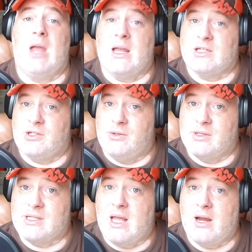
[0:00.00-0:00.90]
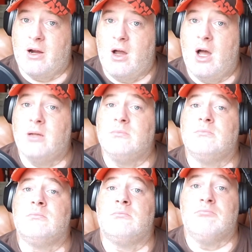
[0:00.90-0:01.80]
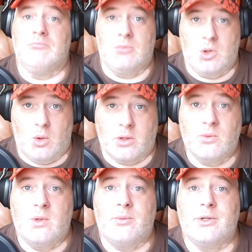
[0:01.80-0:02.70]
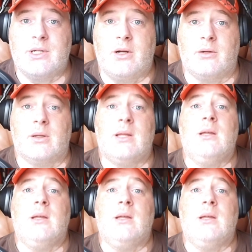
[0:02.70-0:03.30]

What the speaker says: As soon as they are gone, Gordon will return.